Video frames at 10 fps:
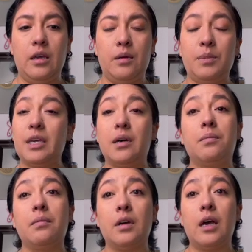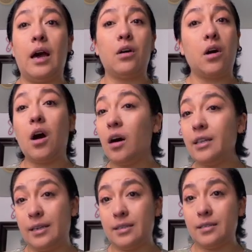become
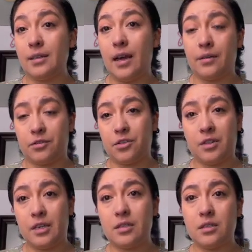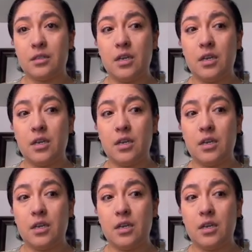alcoholics after this,